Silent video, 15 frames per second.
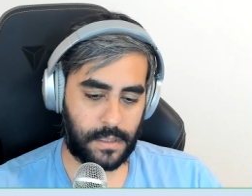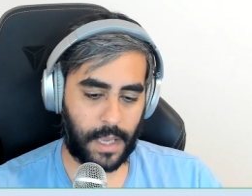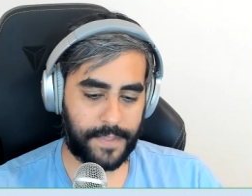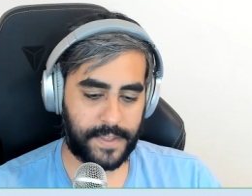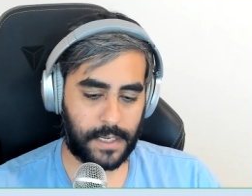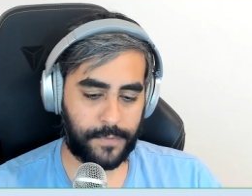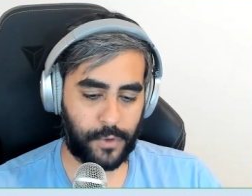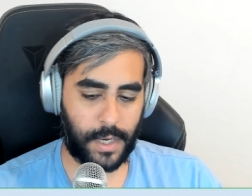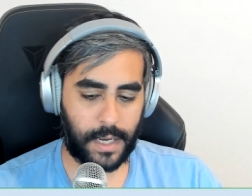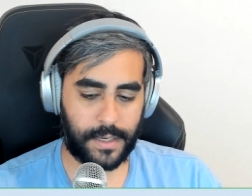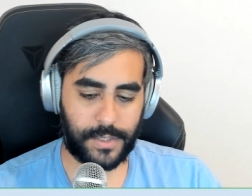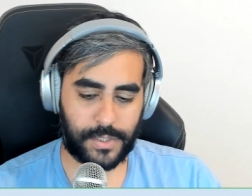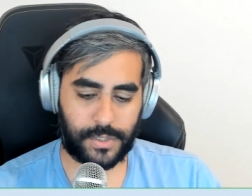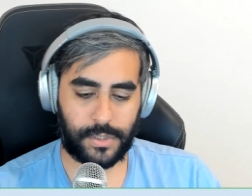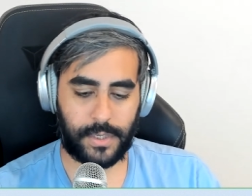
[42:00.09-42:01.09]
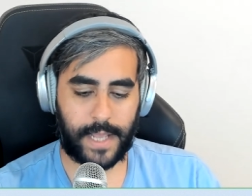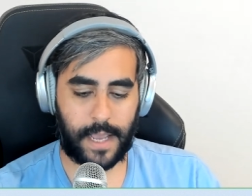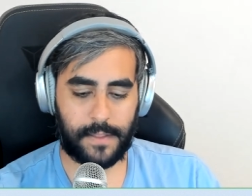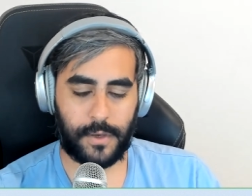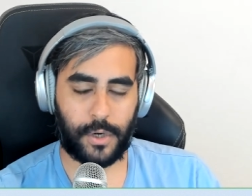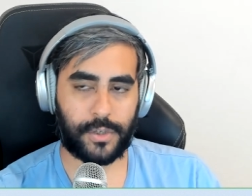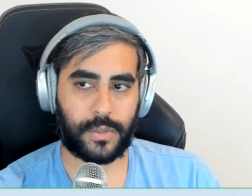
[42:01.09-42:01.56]
I think, if you understood
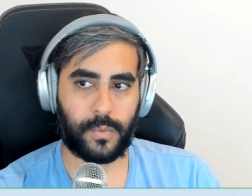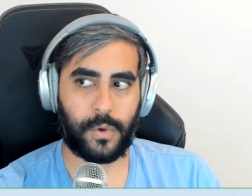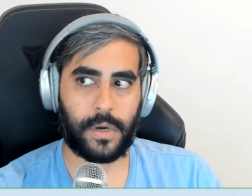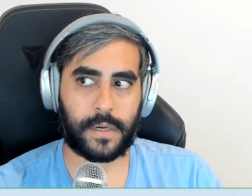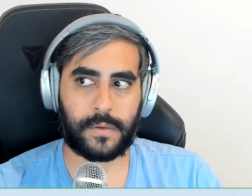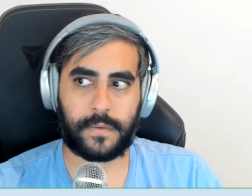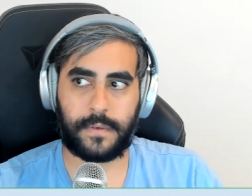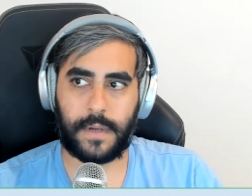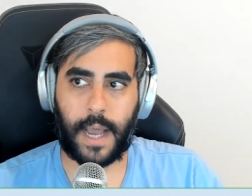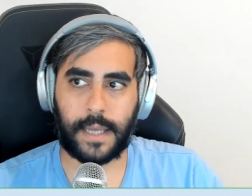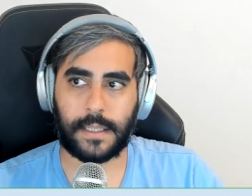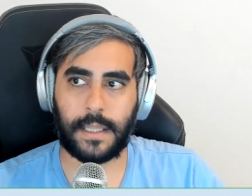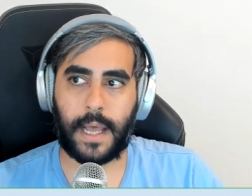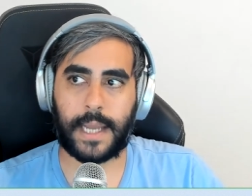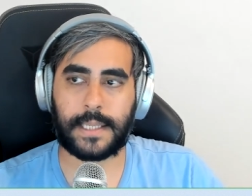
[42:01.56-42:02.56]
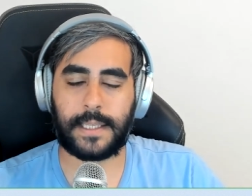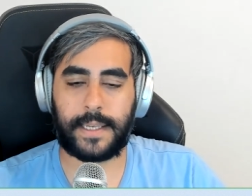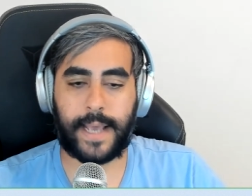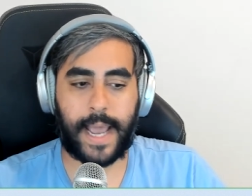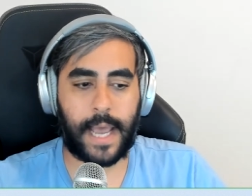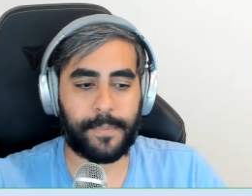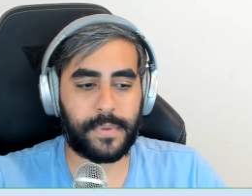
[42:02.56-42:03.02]
how the auction worked, unlikely
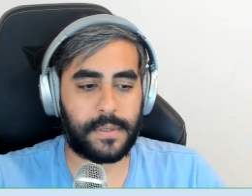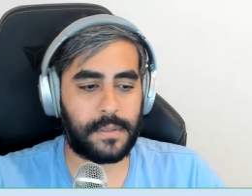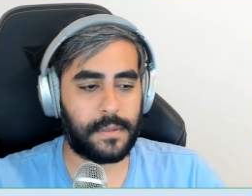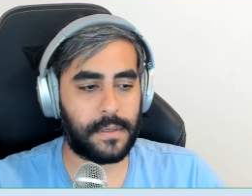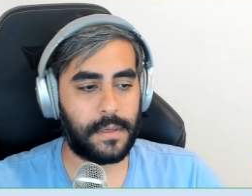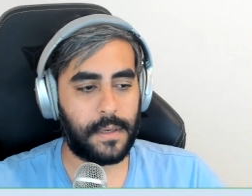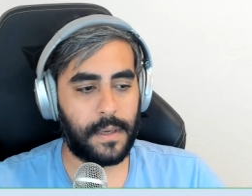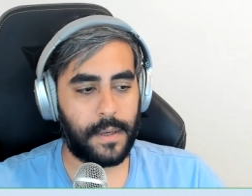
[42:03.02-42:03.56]
to happen.